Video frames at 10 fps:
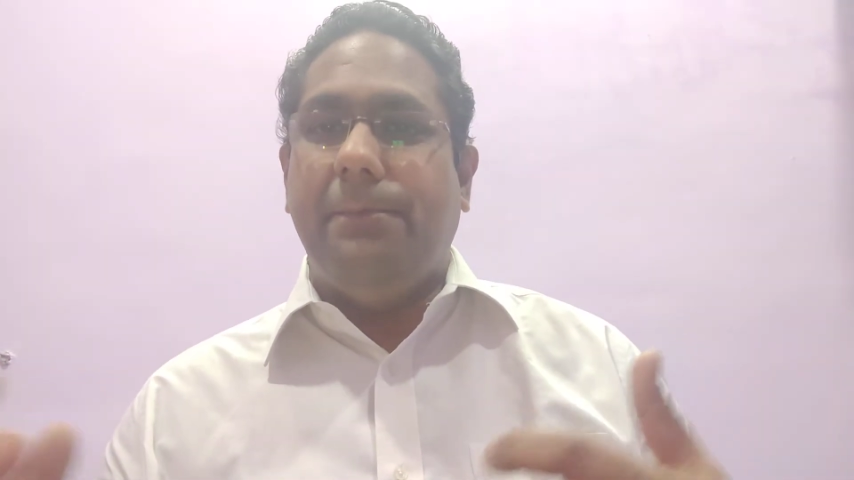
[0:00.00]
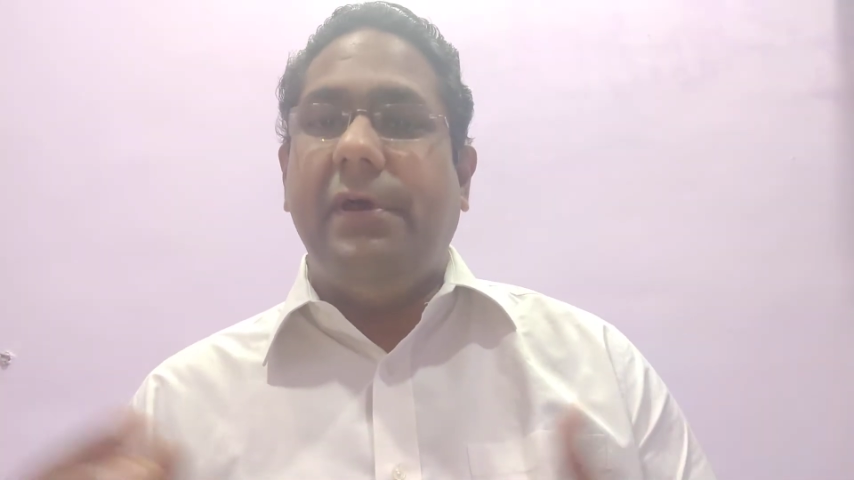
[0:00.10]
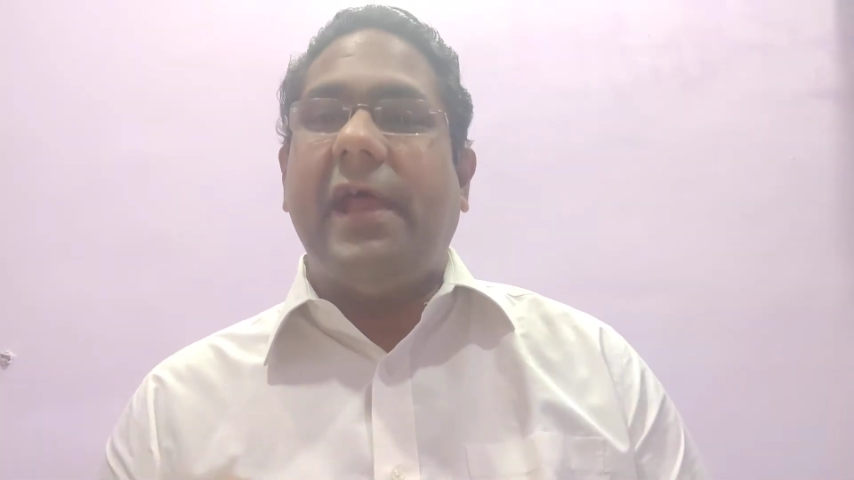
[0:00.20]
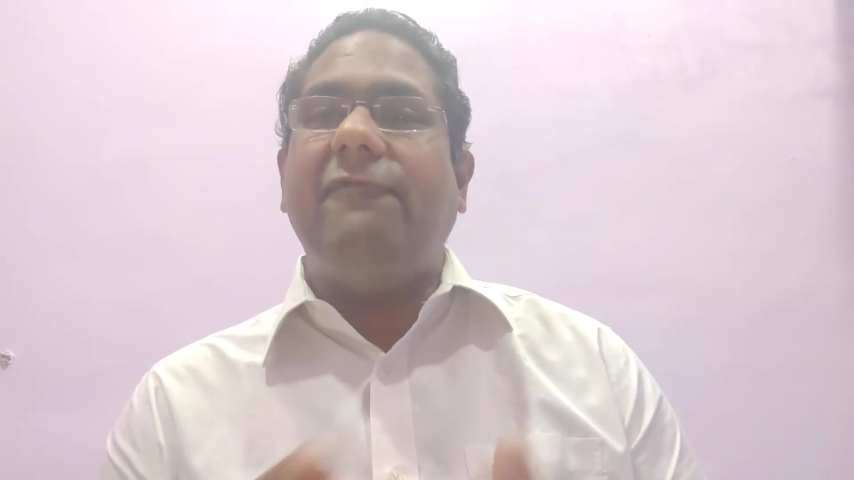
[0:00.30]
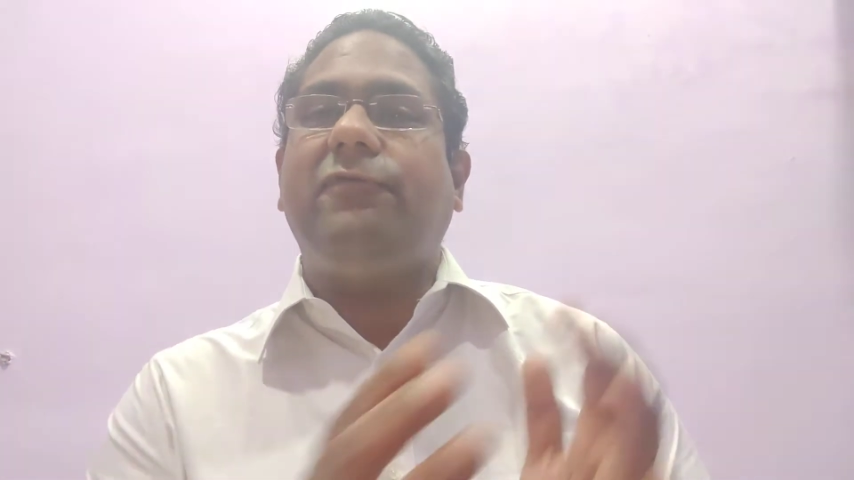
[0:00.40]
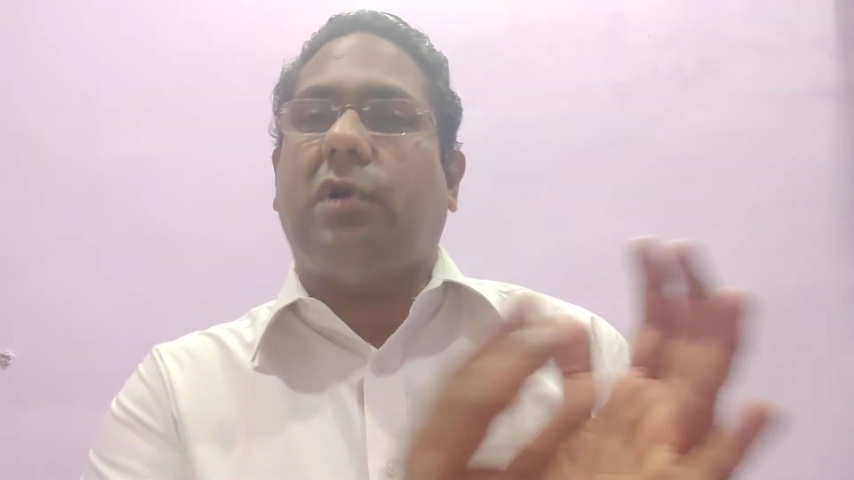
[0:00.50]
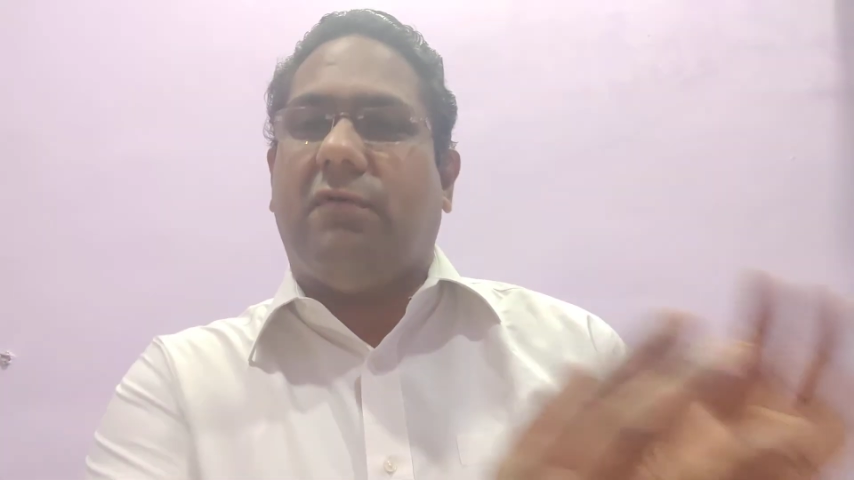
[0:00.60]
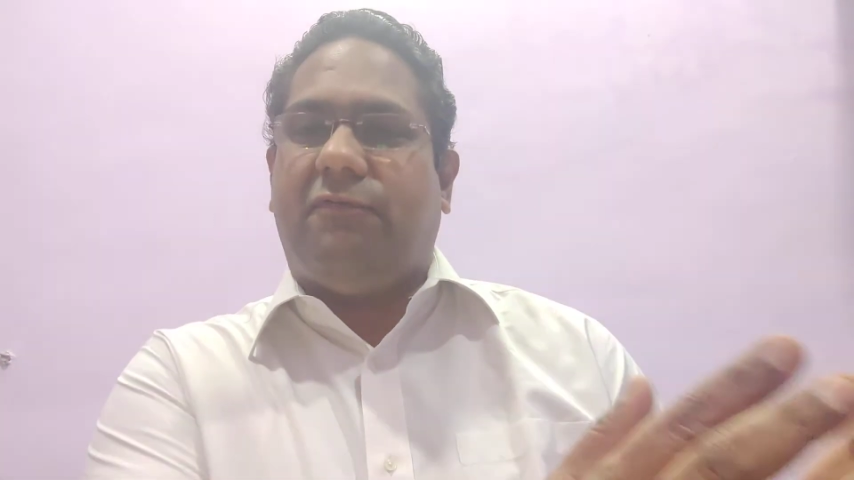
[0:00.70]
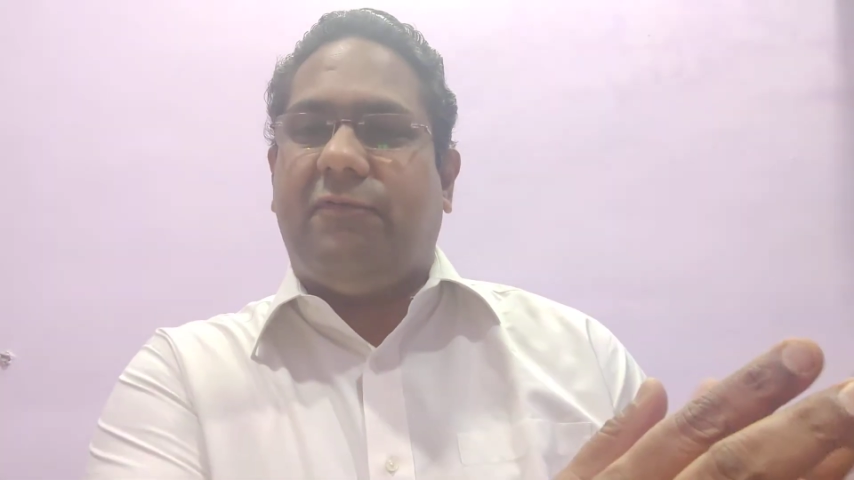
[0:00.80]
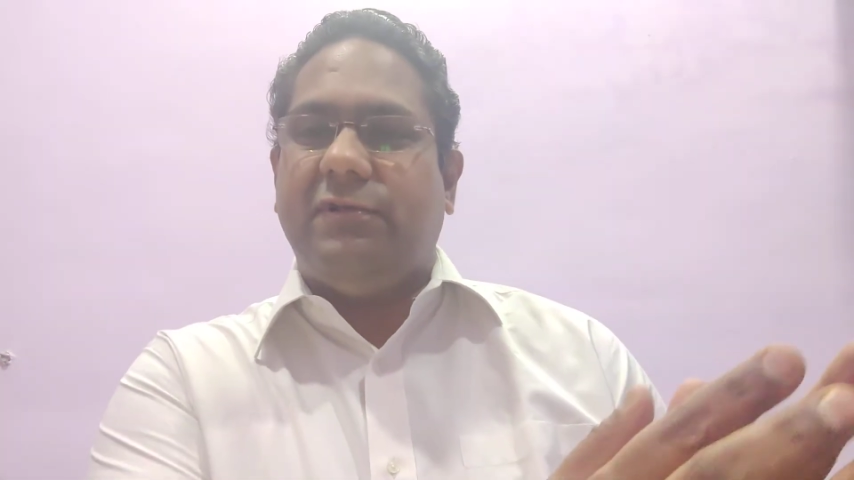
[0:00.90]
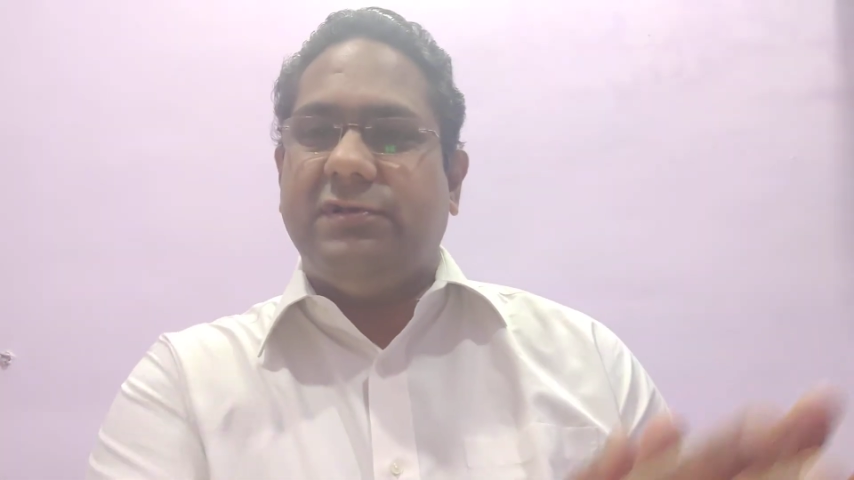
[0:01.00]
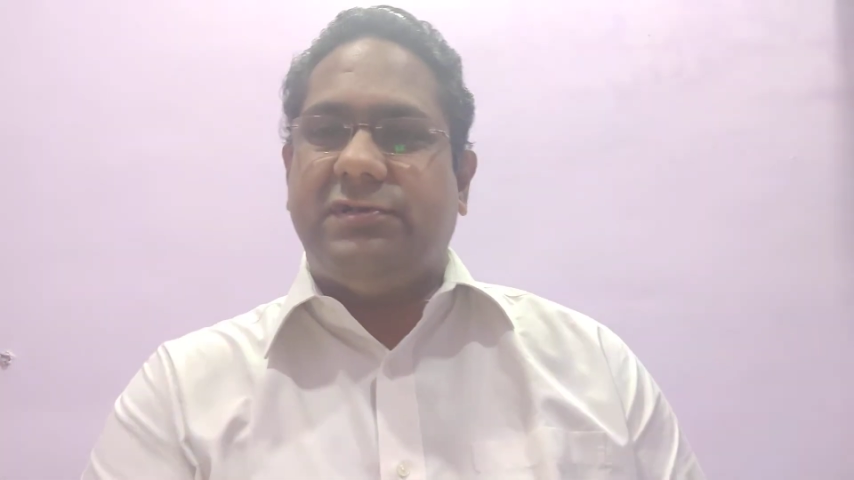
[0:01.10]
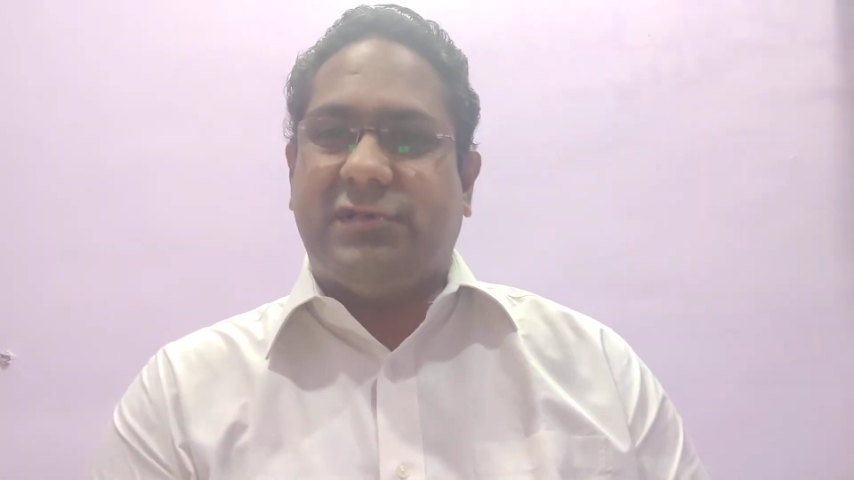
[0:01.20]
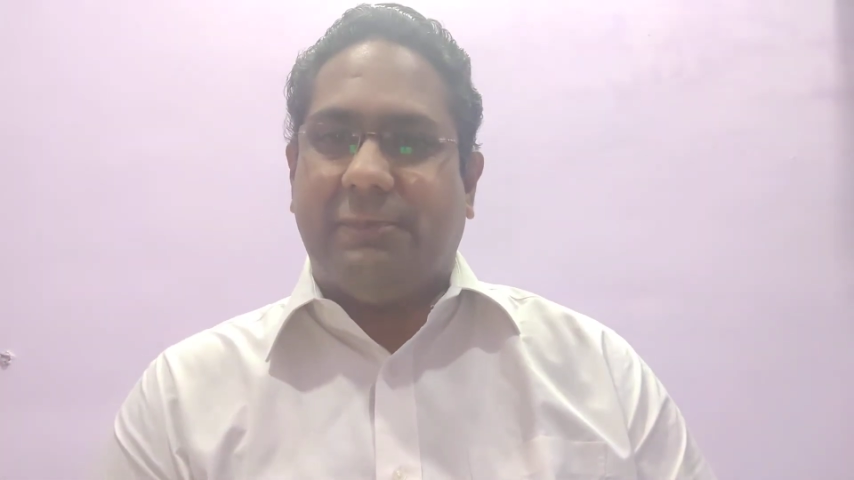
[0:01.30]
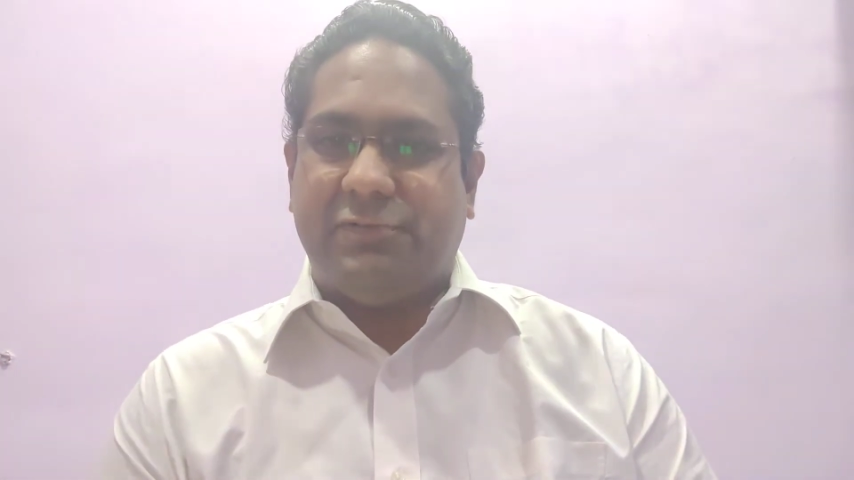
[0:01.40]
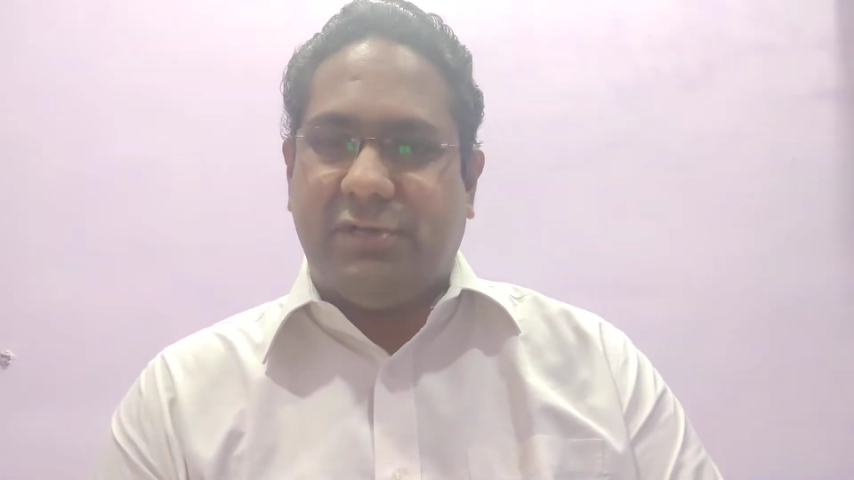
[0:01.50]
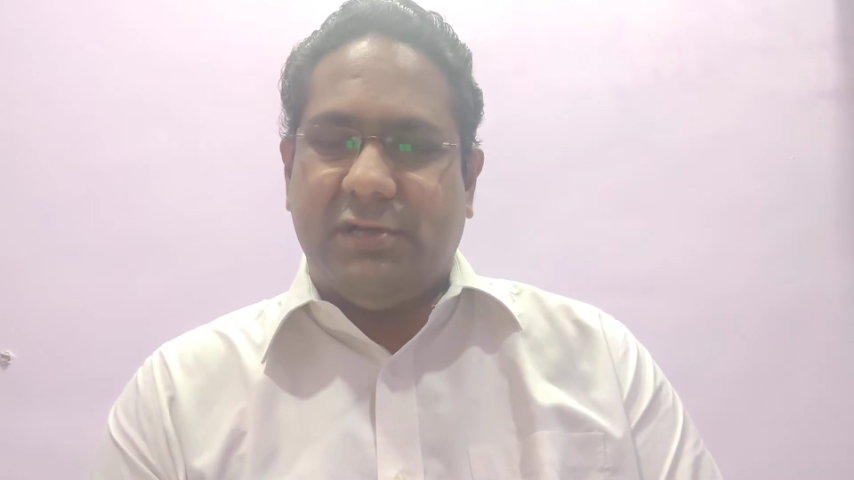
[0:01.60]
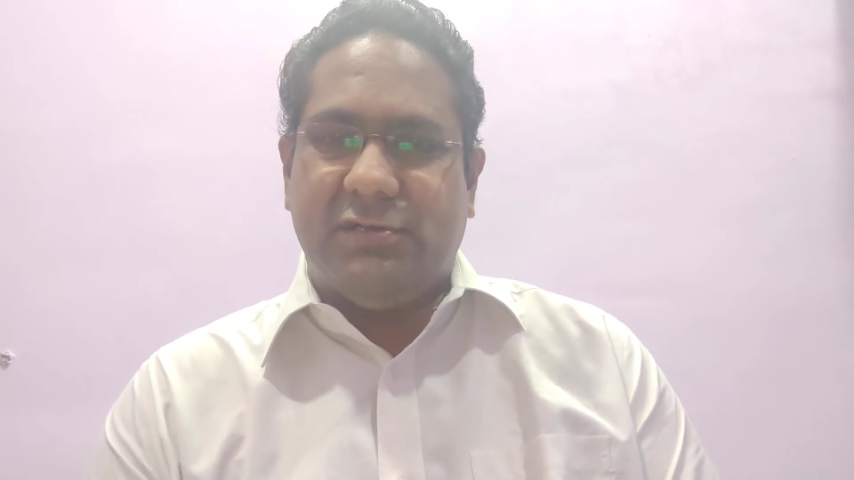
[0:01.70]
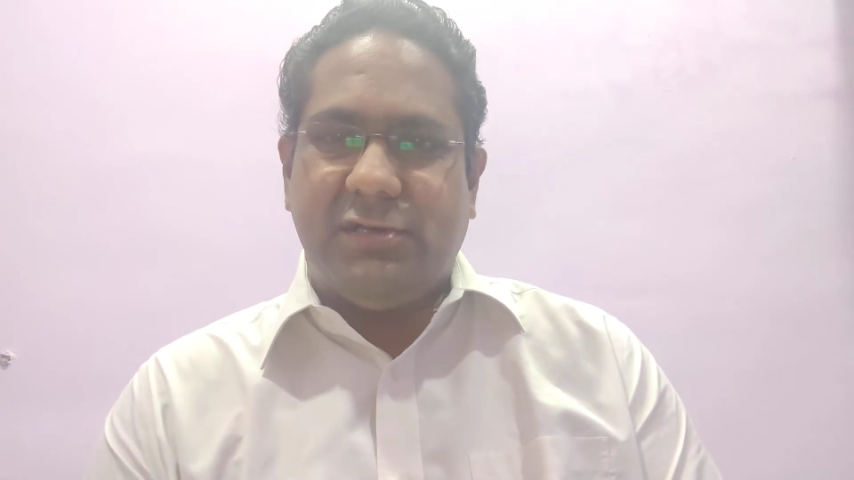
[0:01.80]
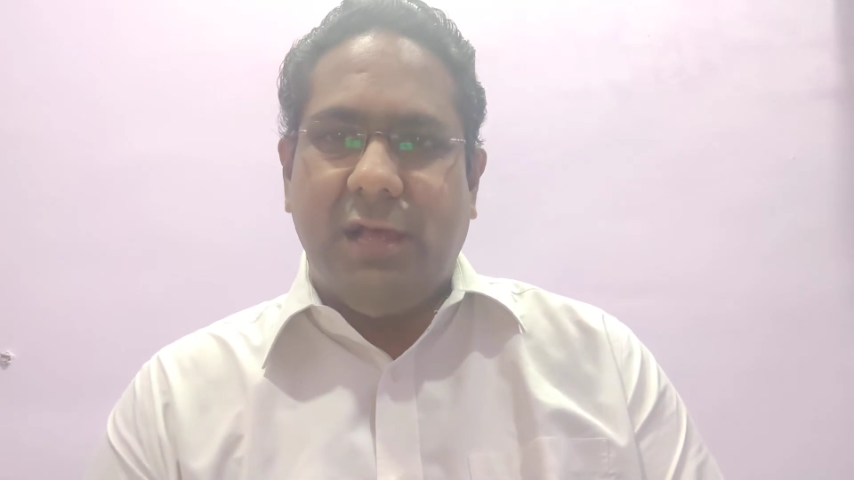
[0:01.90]
bereft of
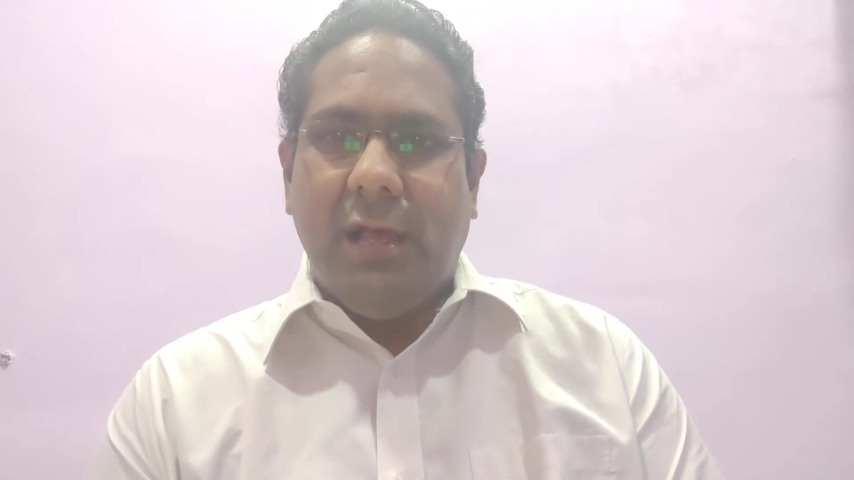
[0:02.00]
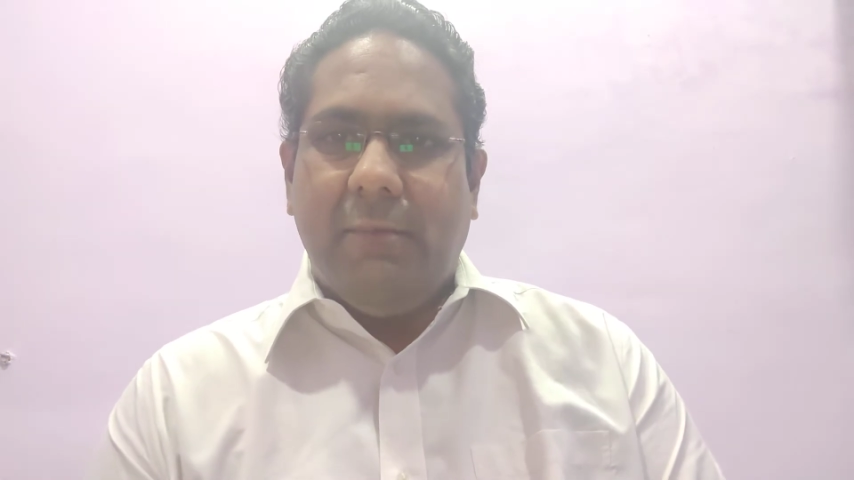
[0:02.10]
substance.